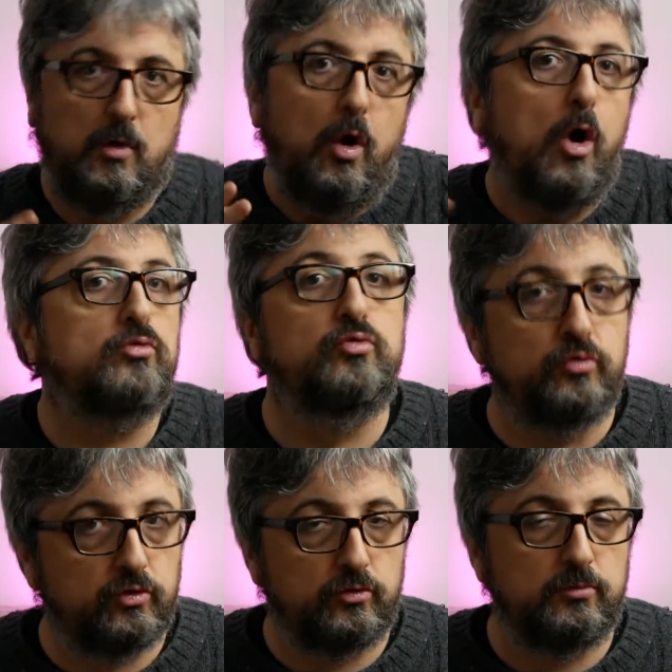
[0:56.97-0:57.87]
or
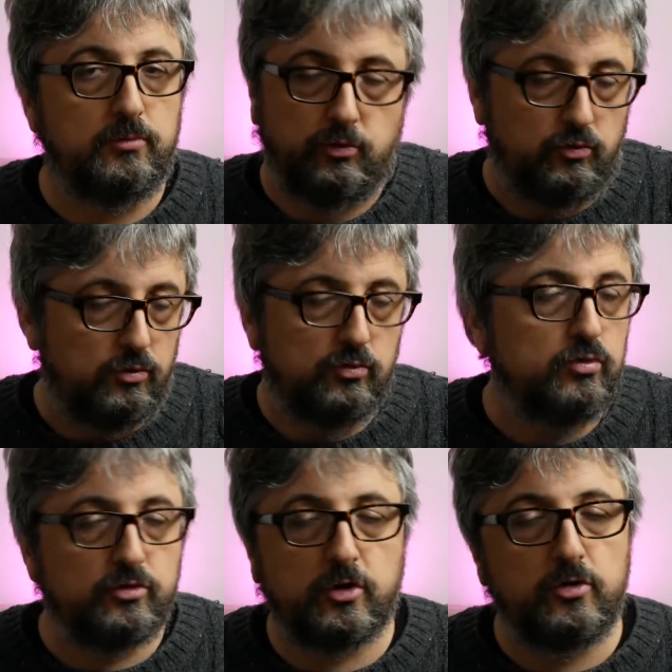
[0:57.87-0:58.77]
root, but
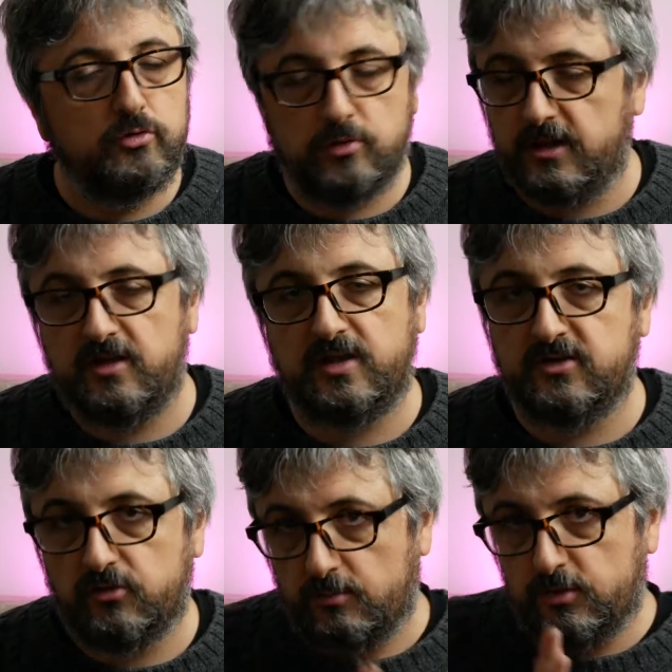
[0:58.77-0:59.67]
root can do
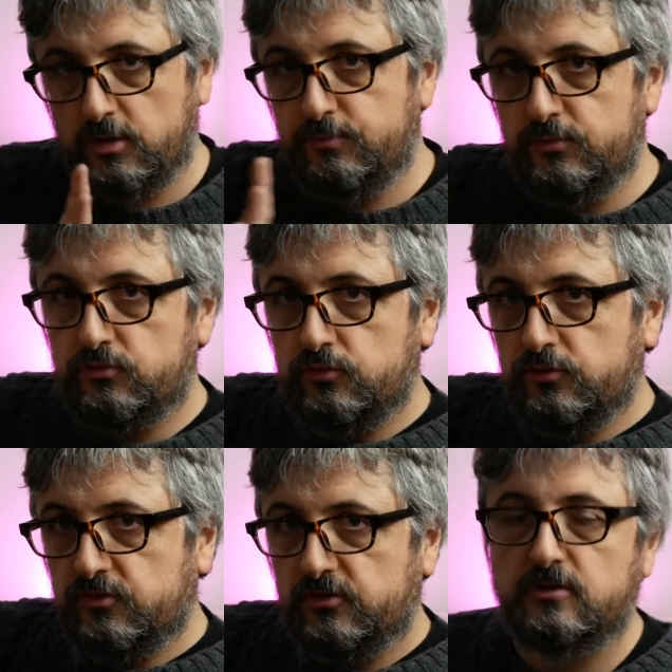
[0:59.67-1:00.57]
anything, so I'm going to put
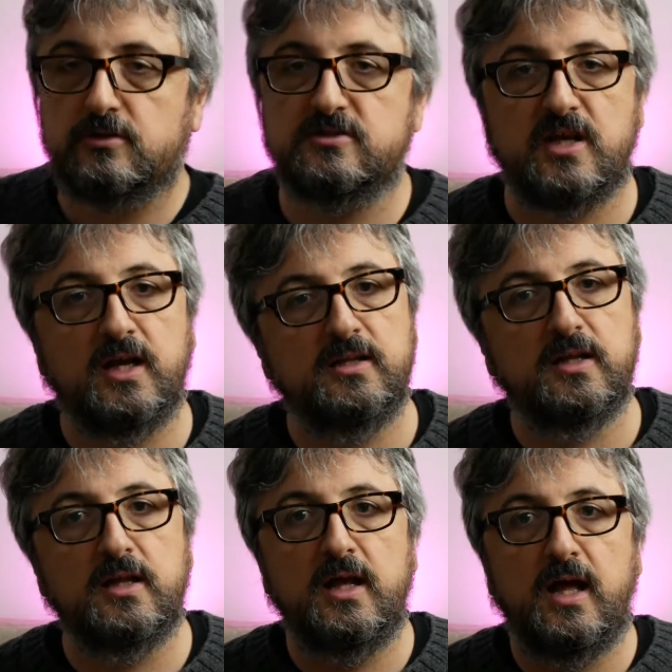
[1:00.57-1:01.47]
root
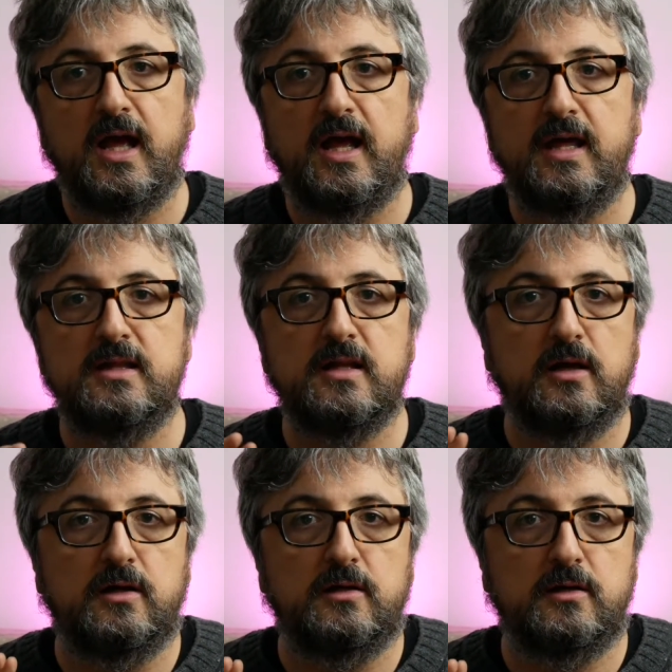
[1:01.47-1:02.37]
aside, and
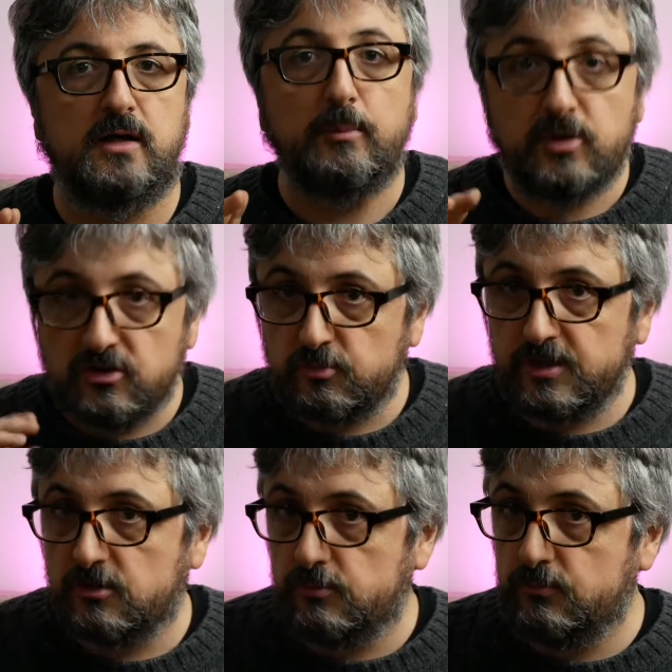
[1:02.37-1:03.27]
I'm going to
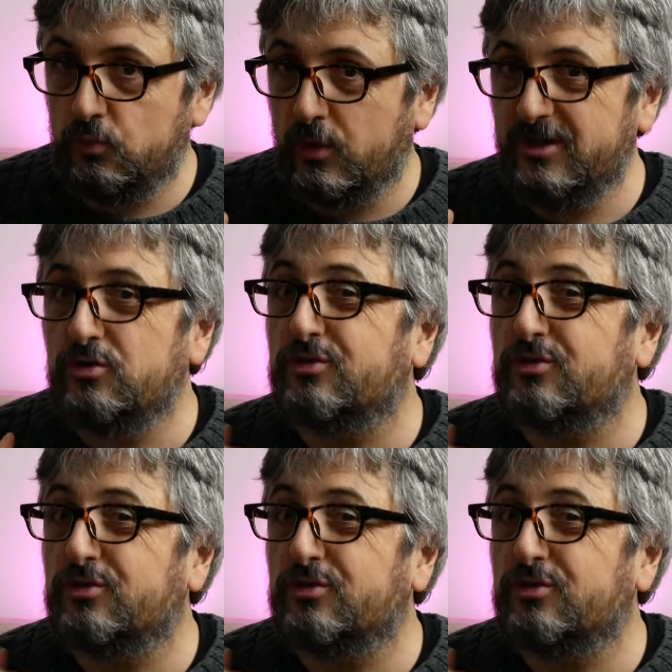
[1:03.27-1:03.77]
speak when you're